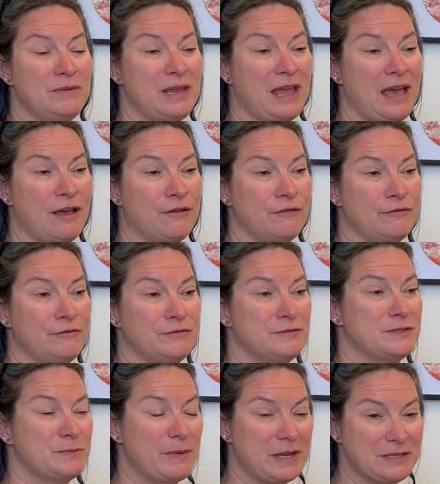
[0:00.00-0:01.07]
have
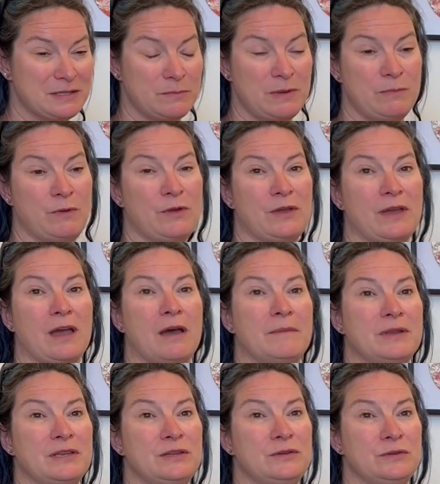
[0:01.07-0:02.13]
space that people could come
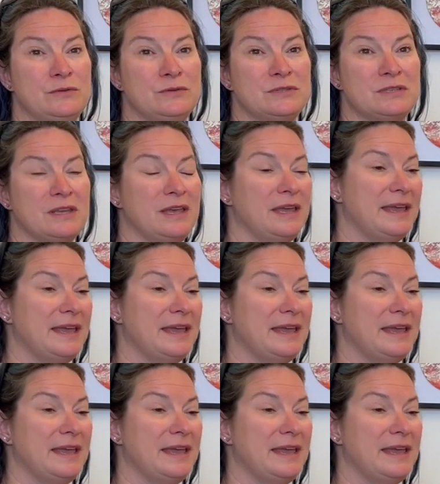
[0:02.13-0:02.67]
and use